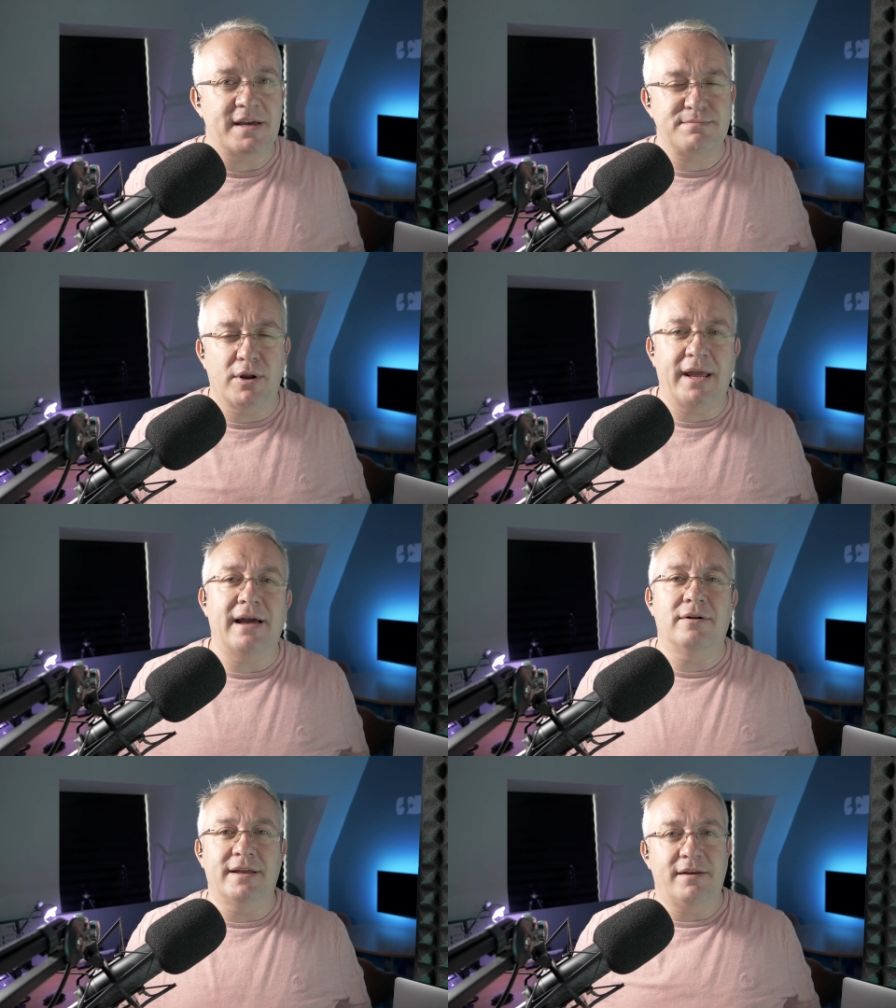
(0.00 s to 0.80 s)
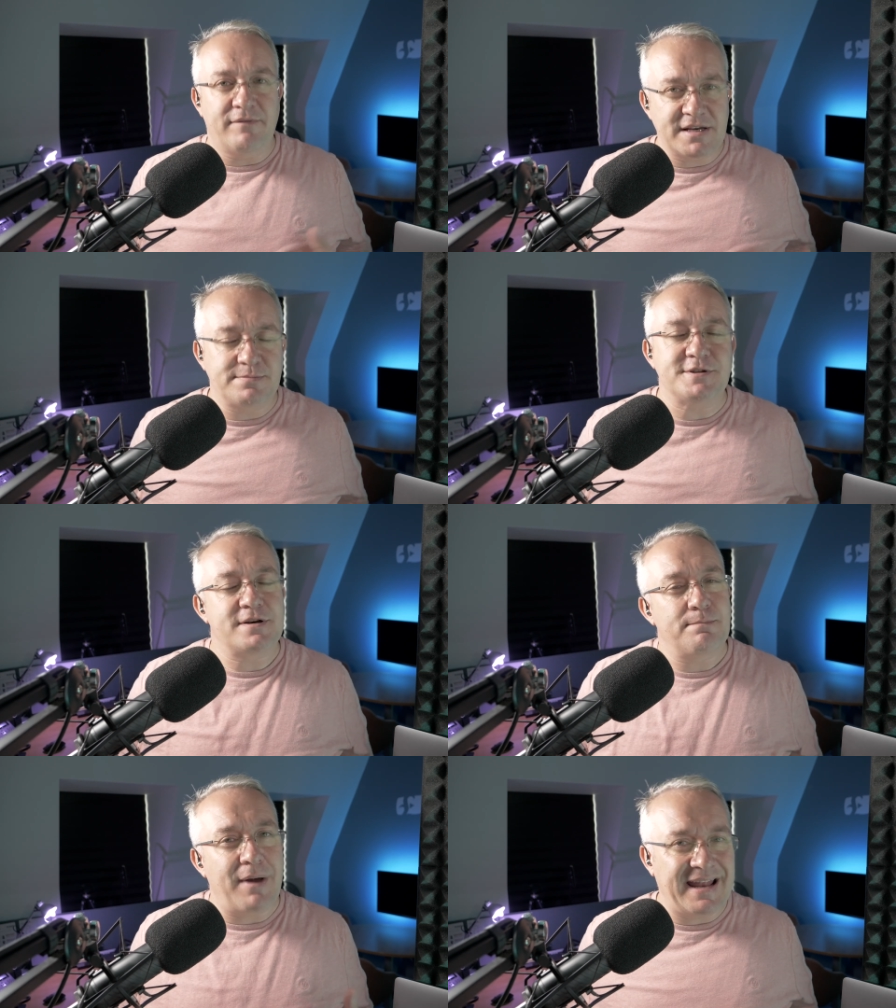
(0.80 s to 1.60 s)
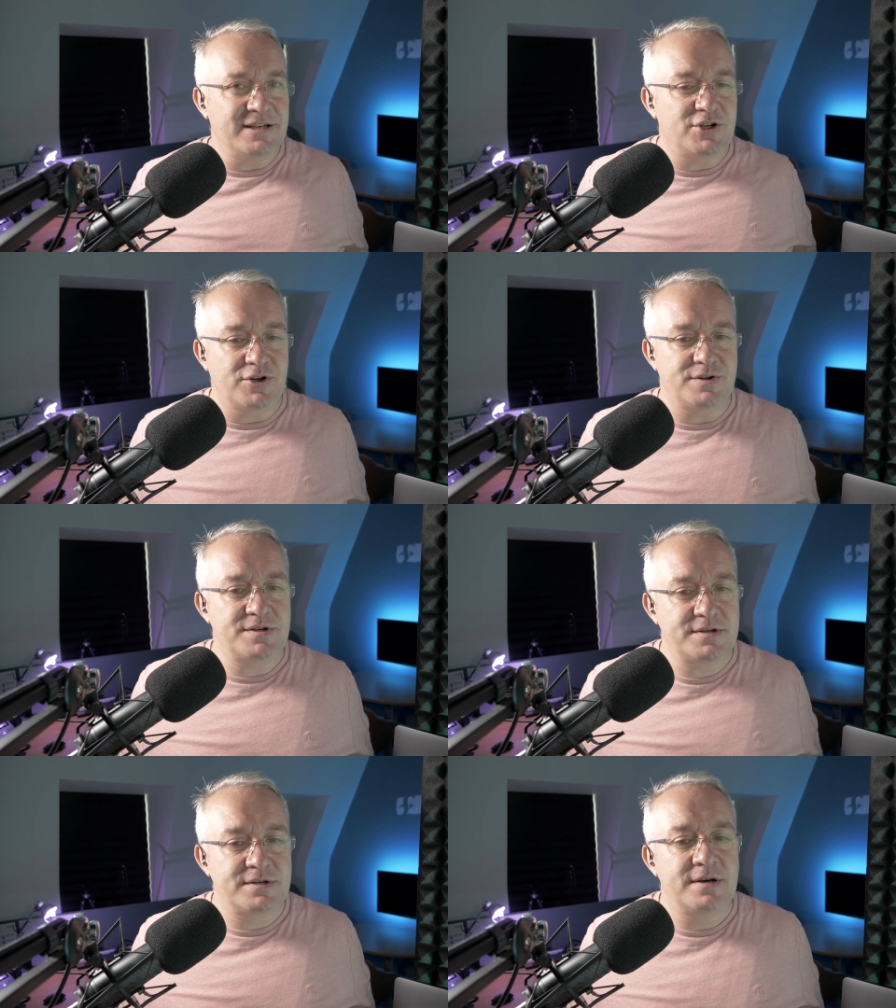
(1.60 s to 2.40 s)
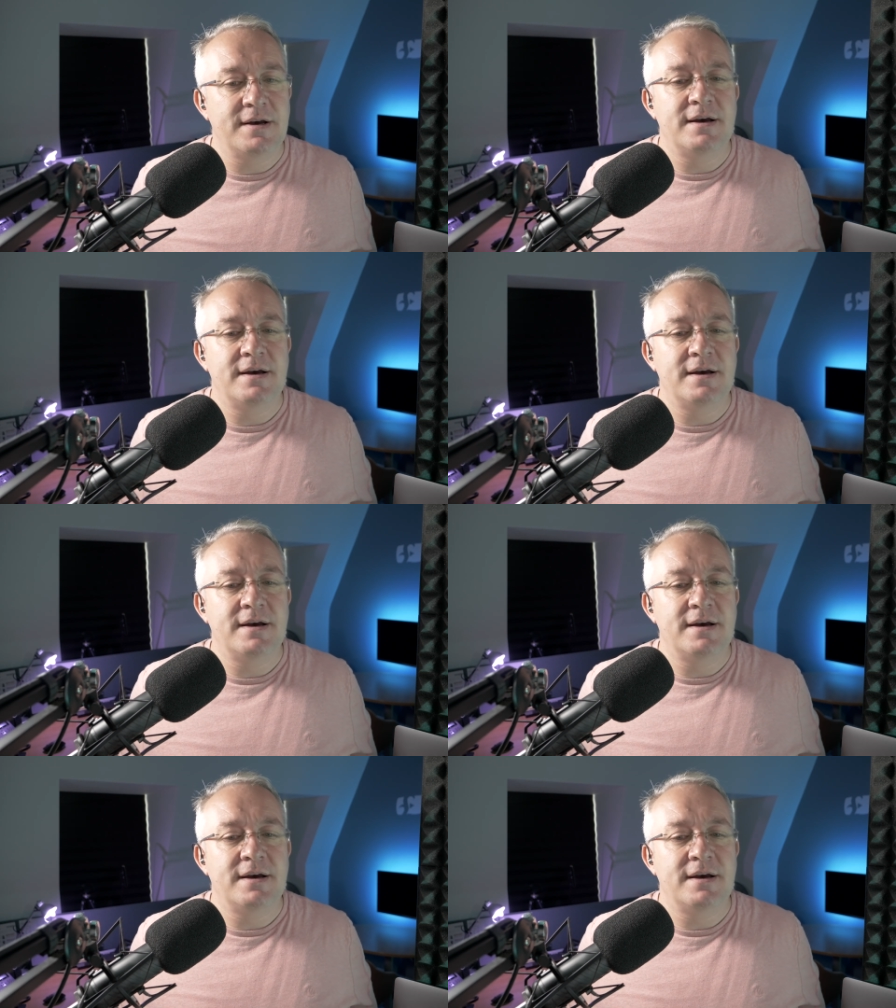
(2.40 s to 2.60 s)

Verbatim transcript: That's money held in investments and pensions.